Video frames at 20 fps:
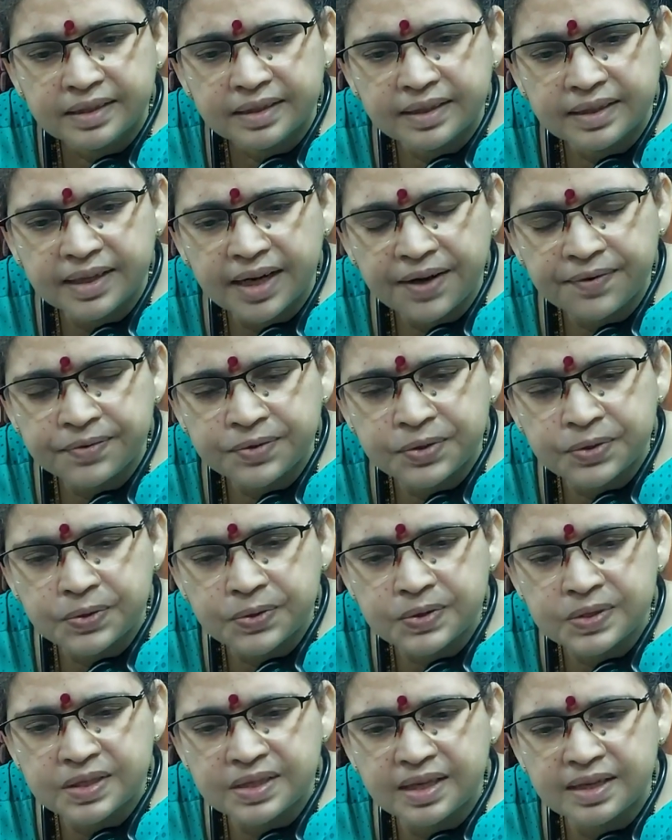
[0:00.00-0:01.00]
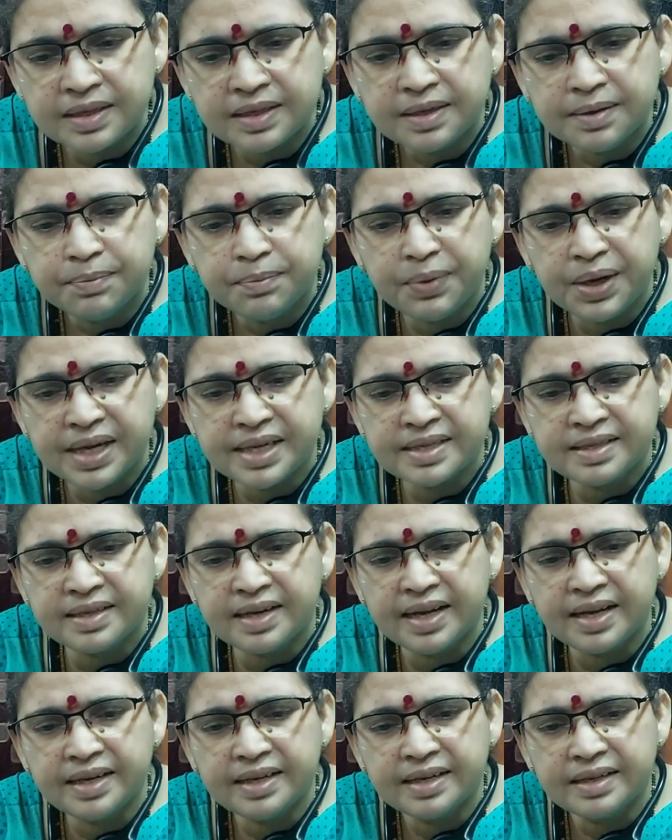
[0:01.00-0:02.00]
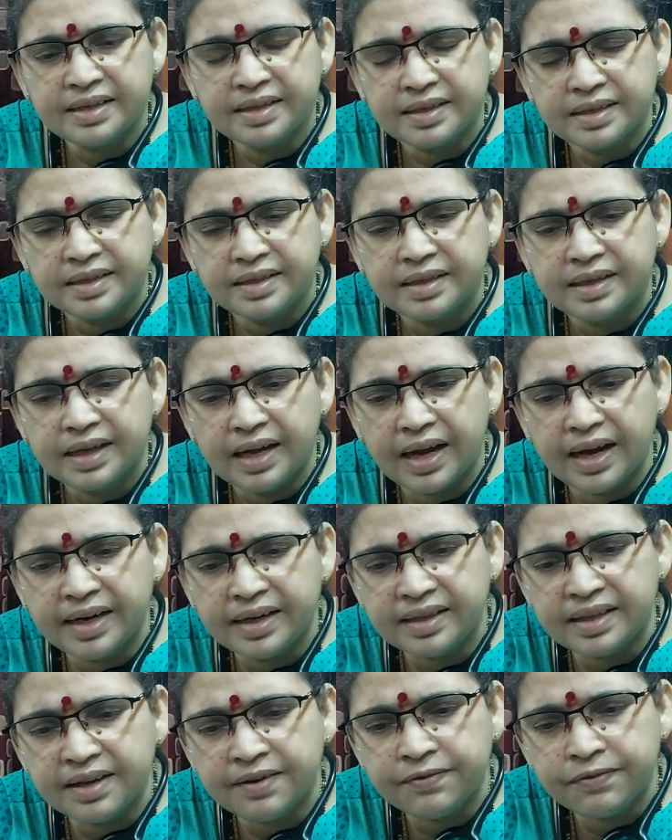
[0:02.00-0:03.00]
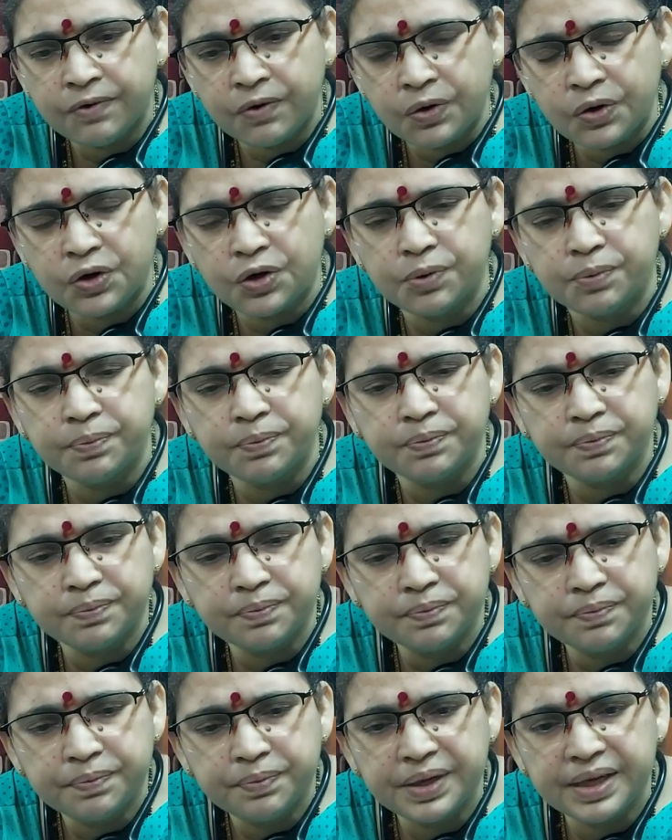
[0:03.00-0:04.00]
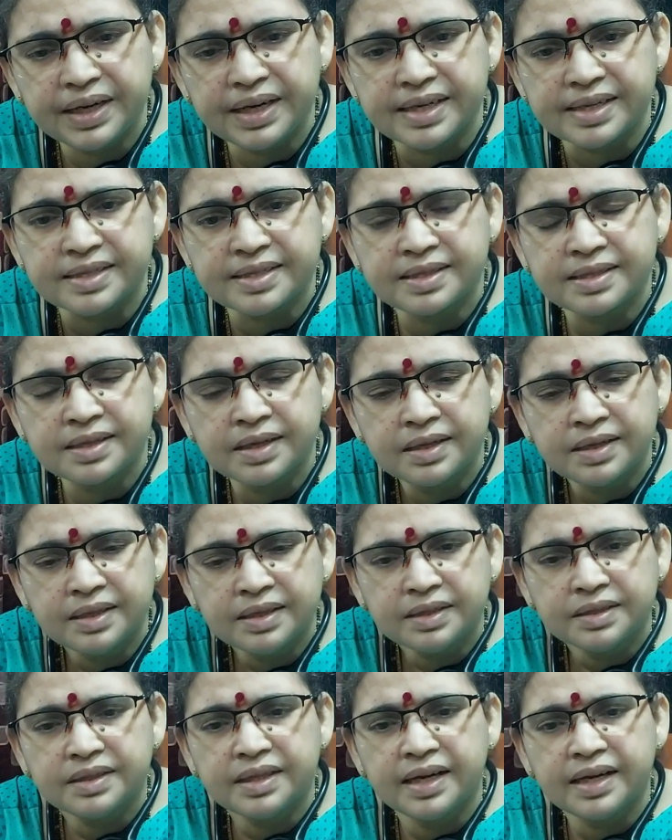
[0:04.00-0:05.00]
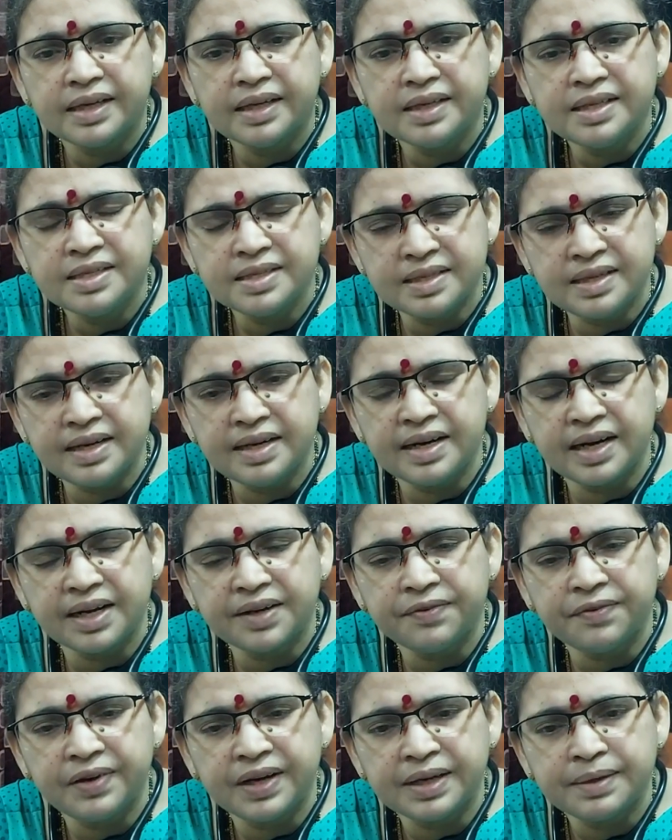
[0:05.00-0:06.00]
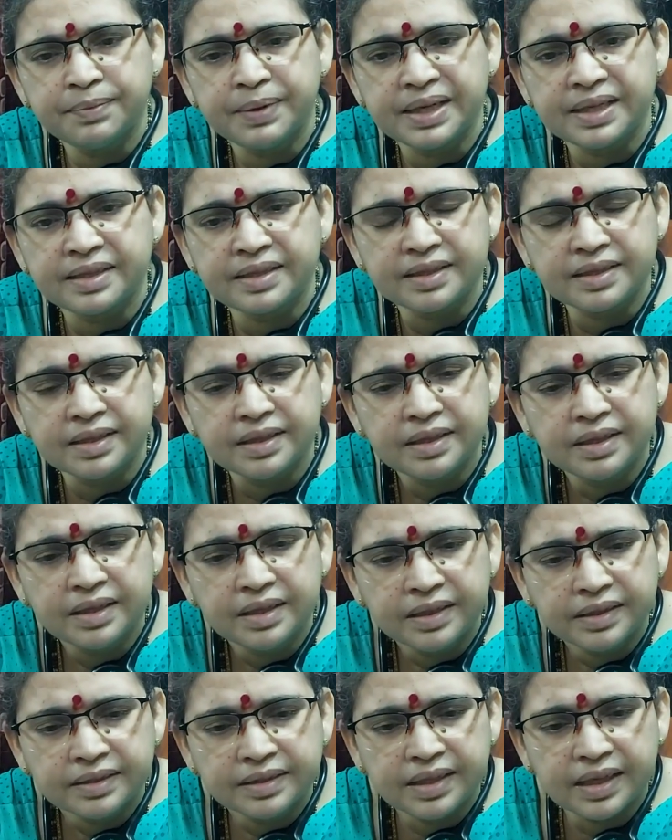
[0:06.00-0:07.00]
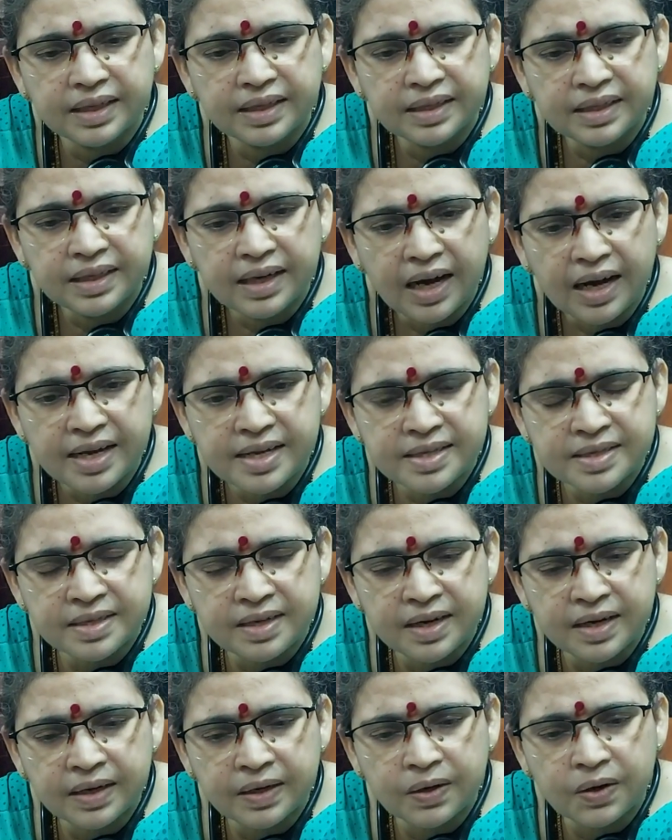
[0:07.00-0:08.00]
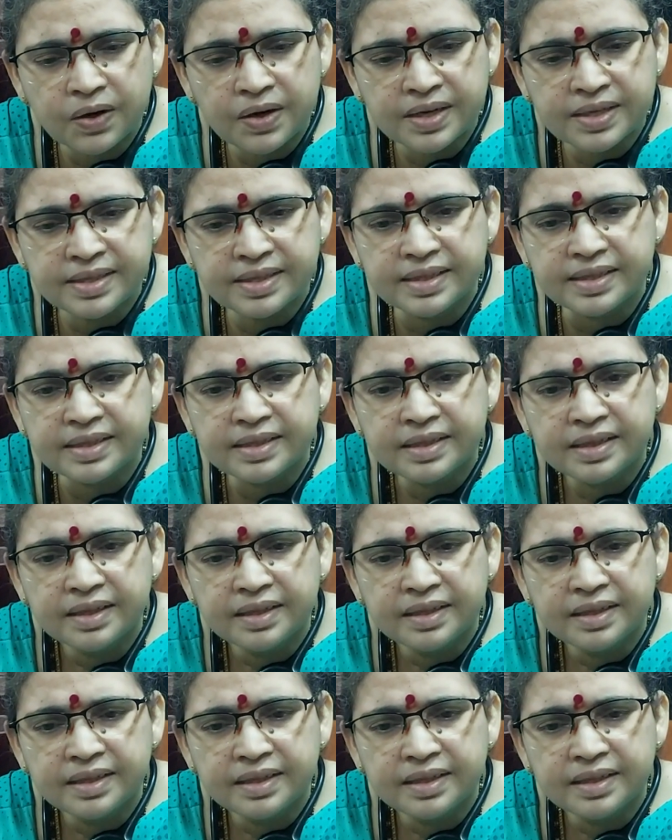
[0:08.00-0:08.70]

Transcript: graph shows the baseline and the follow-up periods, the insulin requirement. The insulin glargine